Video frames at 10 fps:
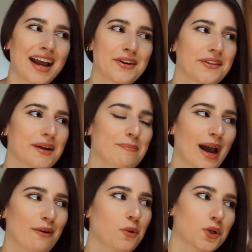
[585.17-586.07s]
I know that
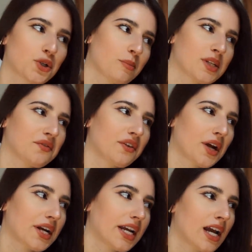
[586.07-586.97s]
my wardrobe is
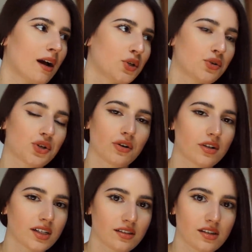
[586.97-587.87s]
very
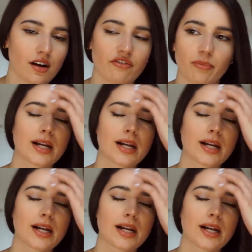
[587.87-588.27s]
neutral and stuff,